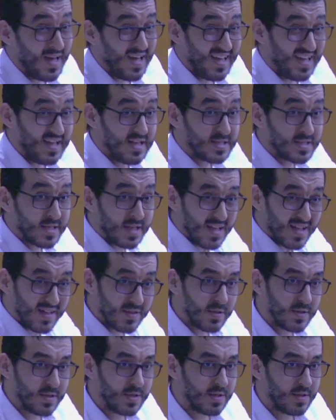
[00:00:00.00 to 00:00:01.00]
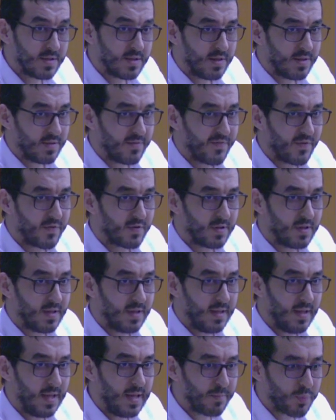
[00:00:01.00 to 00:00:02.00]
is for
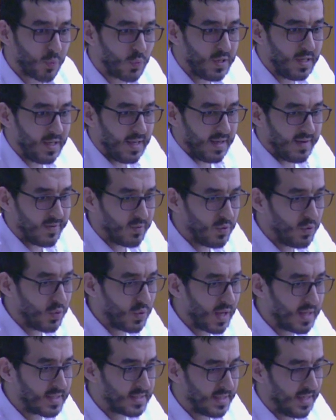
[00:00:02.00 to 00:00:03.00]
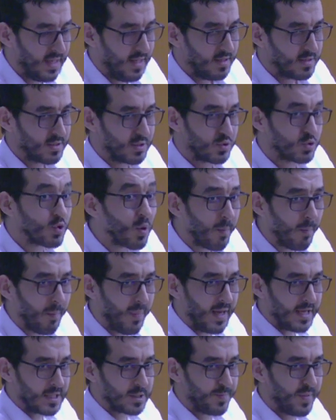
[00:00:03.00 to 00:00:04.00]
the employee who gets some
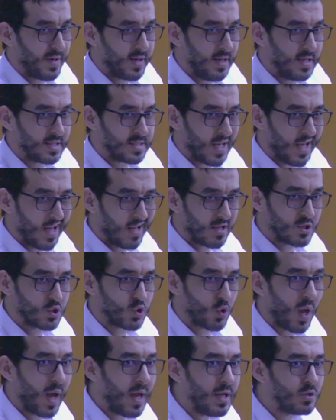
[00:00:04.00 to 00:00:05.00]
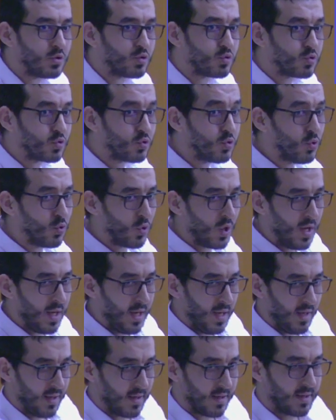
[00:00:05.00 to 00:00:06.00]
experience and try to
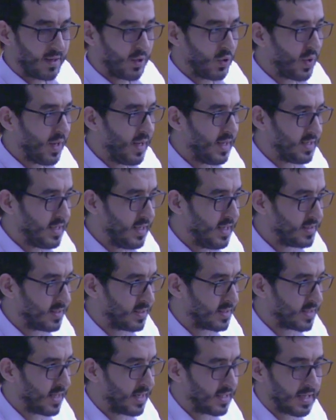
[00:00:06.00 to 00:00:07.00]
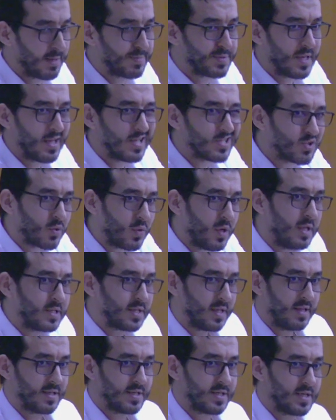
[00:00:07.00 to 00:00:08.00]
create his startups. It
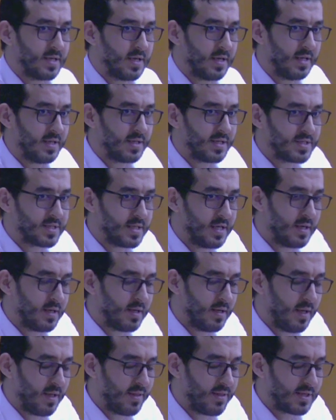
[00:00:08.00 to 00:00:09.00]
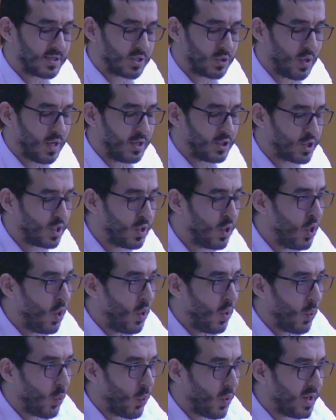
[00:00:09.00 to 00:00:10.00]
is in this situation
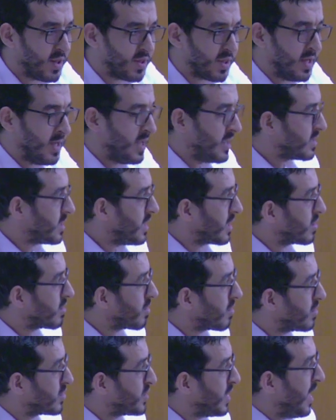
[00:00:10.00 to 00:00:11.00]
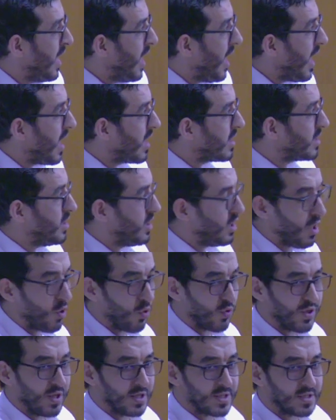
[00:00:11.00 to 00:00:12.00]
with technology. And
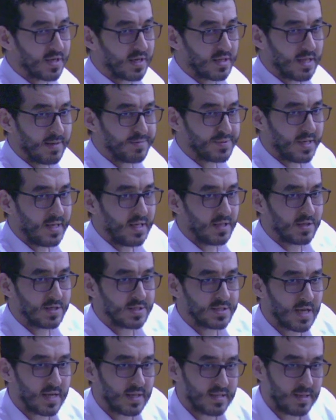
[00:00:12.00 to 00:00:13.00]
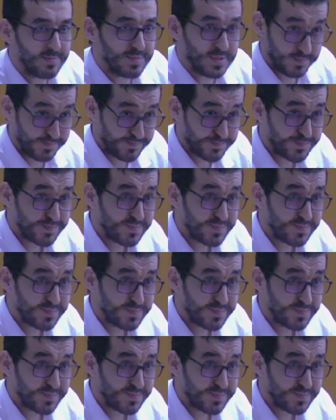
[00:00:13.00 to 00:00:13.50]
youth startups is the startups